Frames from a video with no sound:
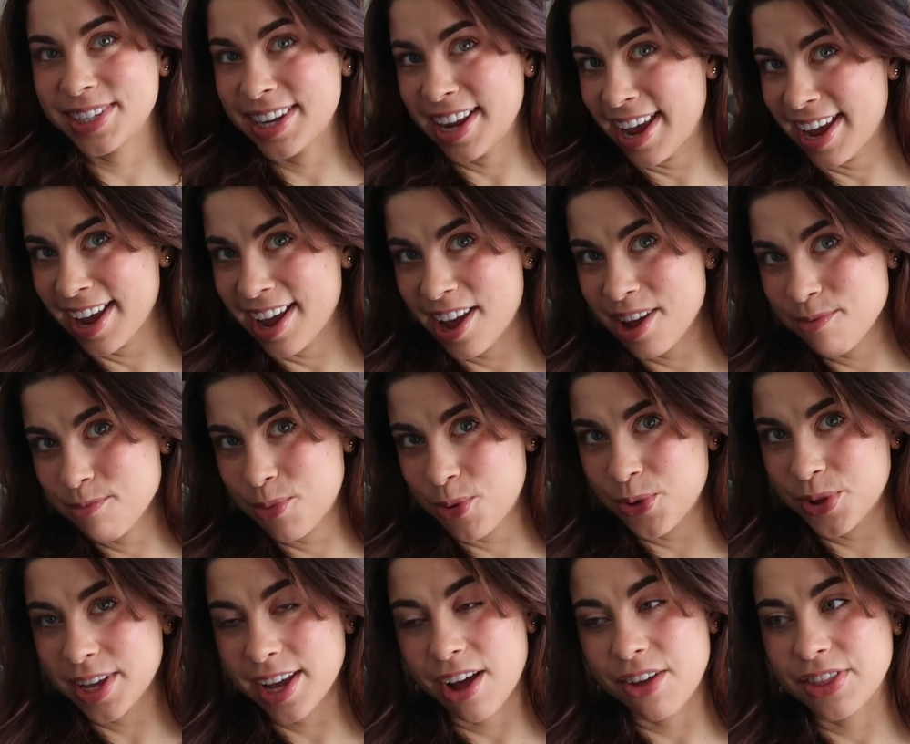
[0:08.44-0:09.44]
today I'm
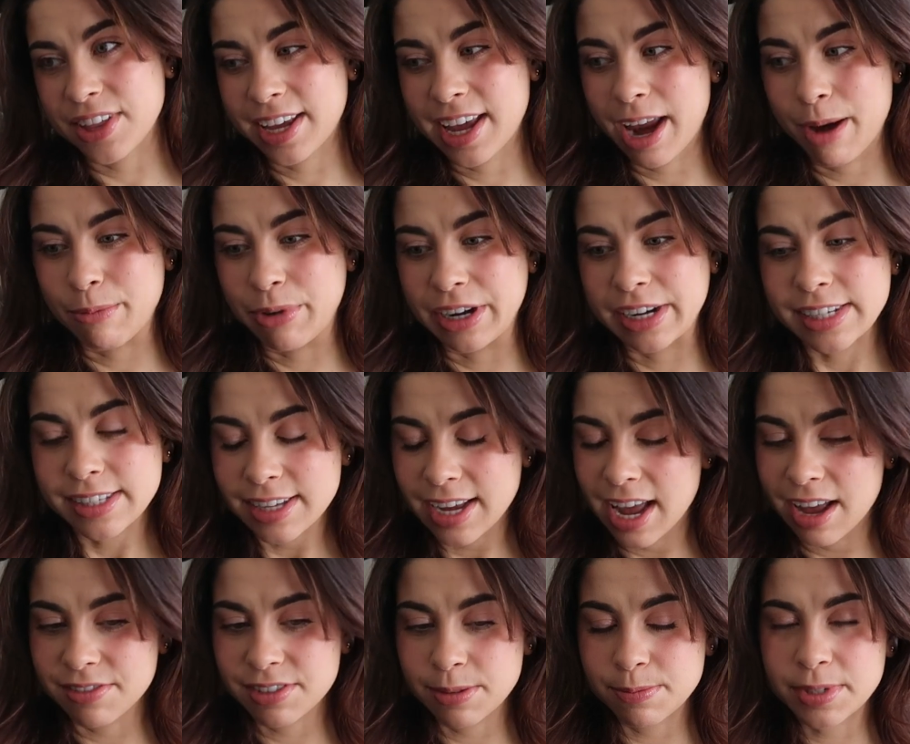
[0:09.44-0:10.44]
pulling out the camera because I
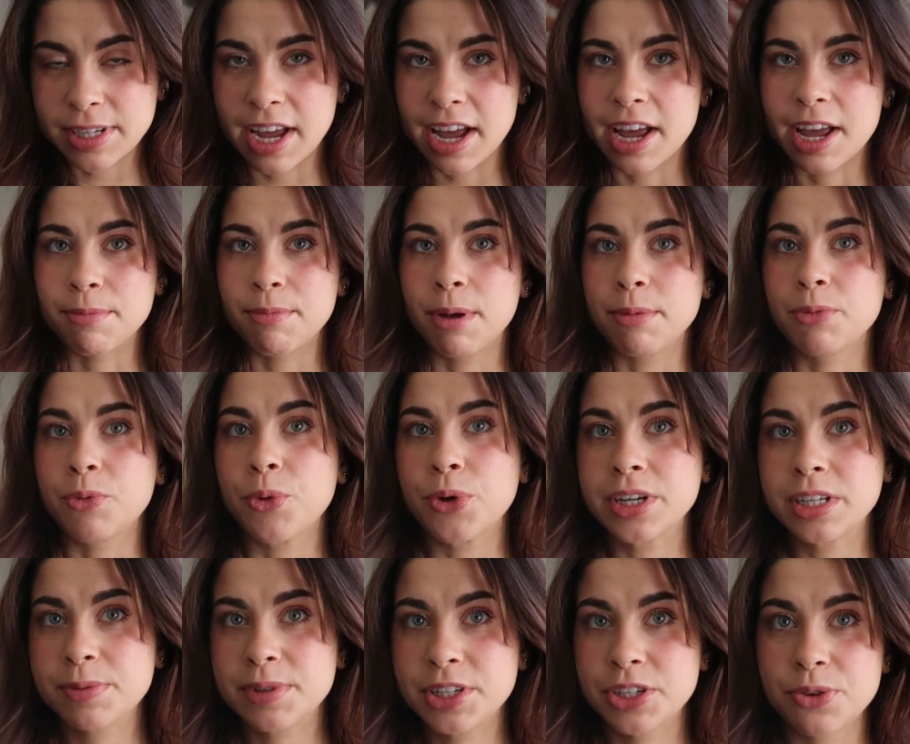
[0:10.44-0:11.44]
have some time. I'm
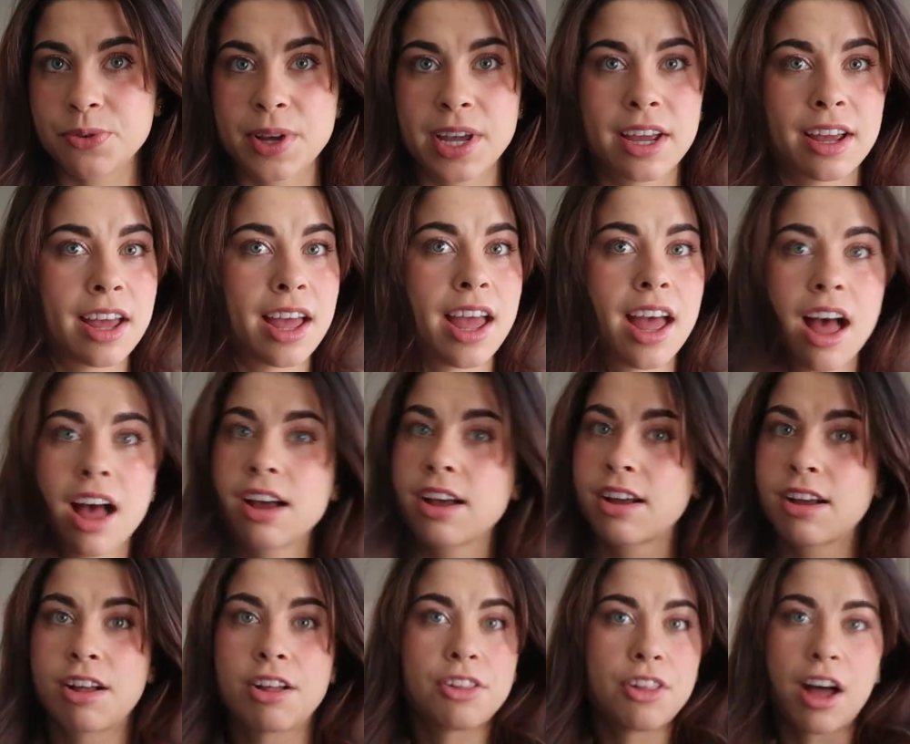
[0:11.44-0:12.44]
going to be doing a
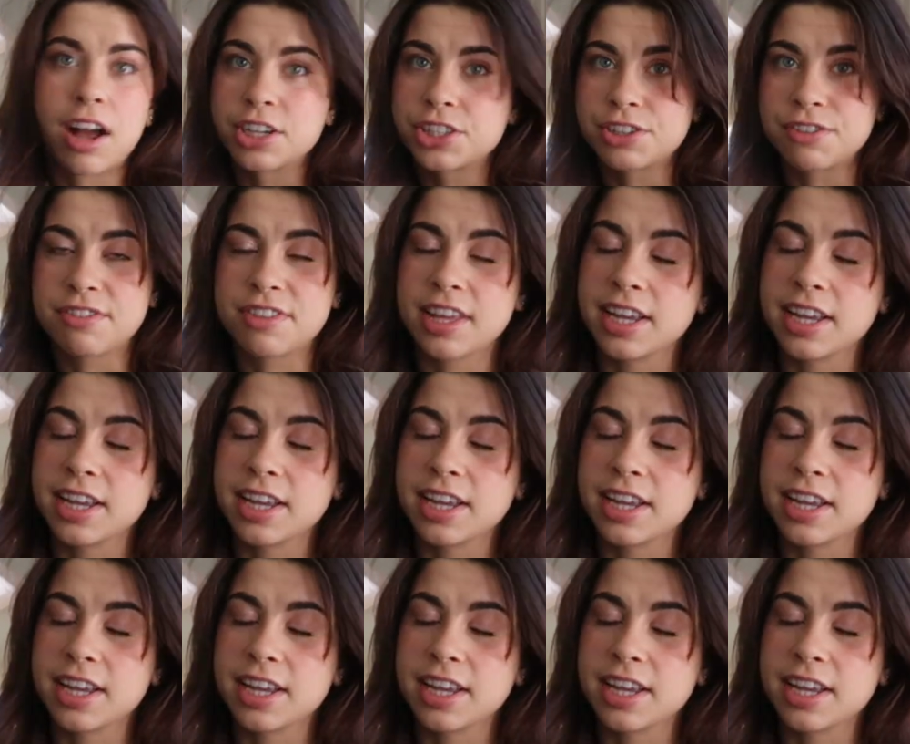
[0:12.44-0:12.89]
collage of